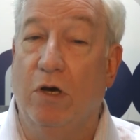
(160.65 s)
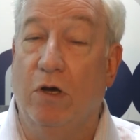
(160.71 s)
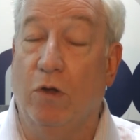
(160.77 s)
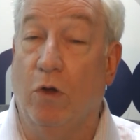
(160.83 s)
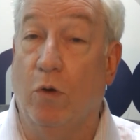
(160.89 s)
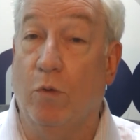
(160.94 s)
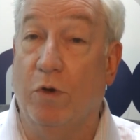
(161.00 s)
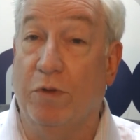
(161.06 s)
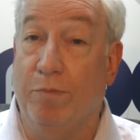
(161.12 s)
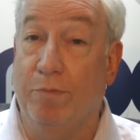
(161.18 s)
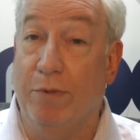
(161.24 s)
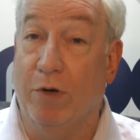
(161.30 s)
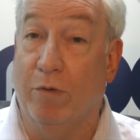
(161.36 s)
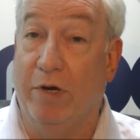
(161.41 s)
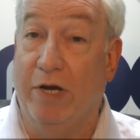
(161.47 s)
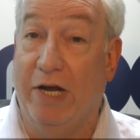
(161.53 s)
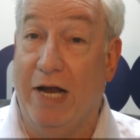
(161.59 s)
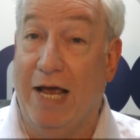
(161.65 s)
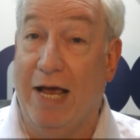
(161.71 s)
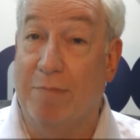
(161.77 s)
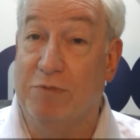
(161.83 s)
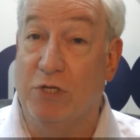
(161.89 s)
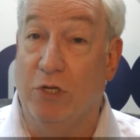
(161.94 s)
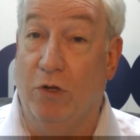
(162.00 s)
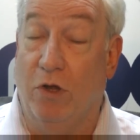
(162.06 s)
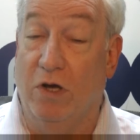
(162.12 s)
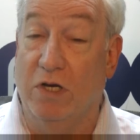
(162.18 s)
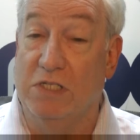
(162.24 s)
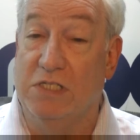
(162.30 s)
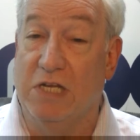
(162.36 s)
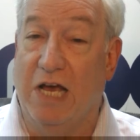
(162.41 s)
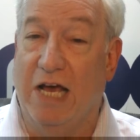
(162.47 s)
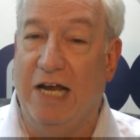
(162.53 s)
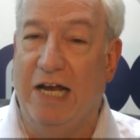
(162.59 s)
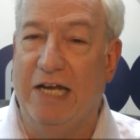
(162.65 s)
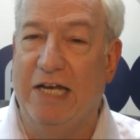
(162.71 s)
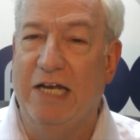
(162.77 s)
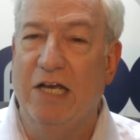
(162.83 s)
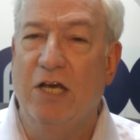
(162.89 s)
along with myriad apps alongside it,